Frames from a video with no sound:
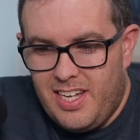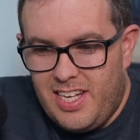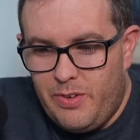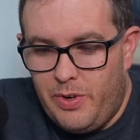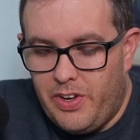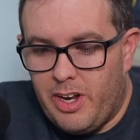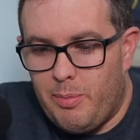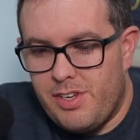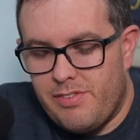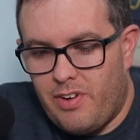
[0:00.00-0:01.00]
We do get a
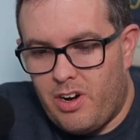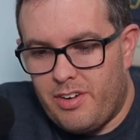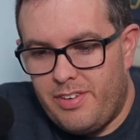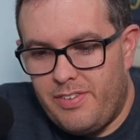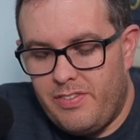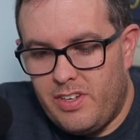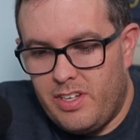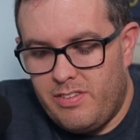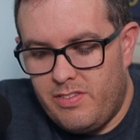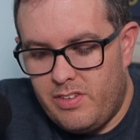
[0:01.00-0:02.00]
piece of art
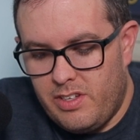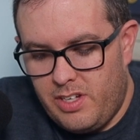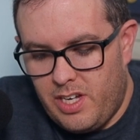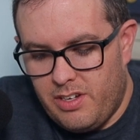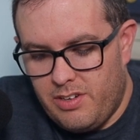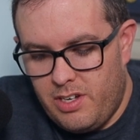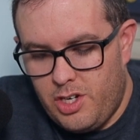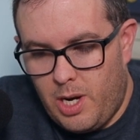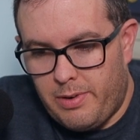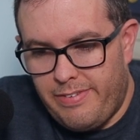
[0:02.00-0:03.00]
in
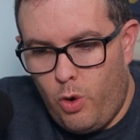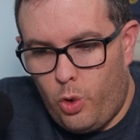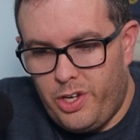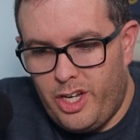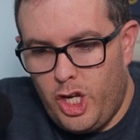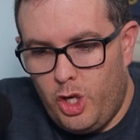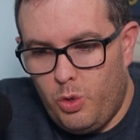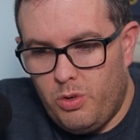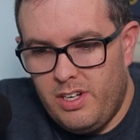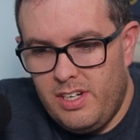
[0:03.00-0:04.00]
chapter 42
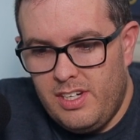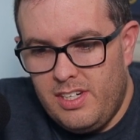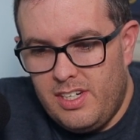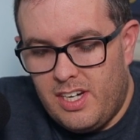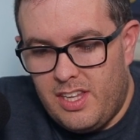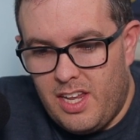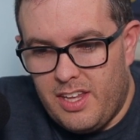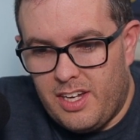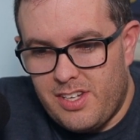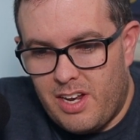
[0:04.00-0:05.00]
that I think
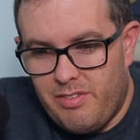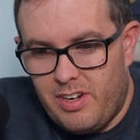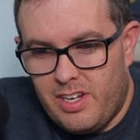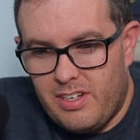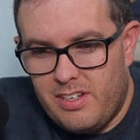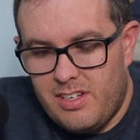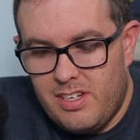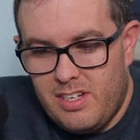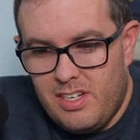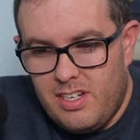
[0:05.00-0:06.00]
is kind of funny.
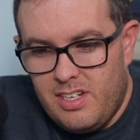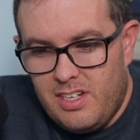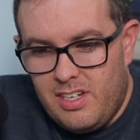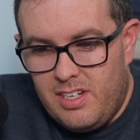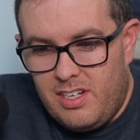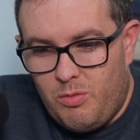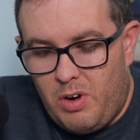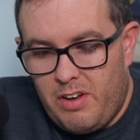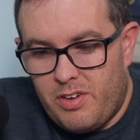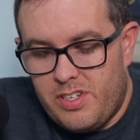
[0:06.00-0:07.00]
When I
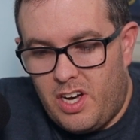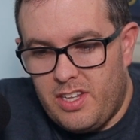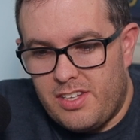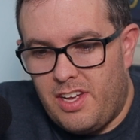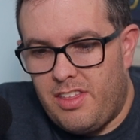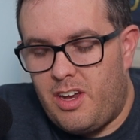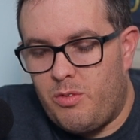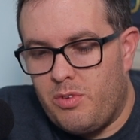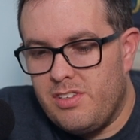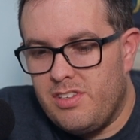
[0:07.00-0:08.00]
first saw this, I thought it
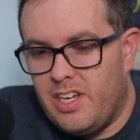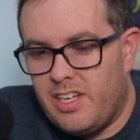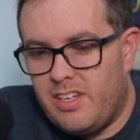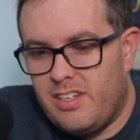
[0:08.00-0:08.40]
was like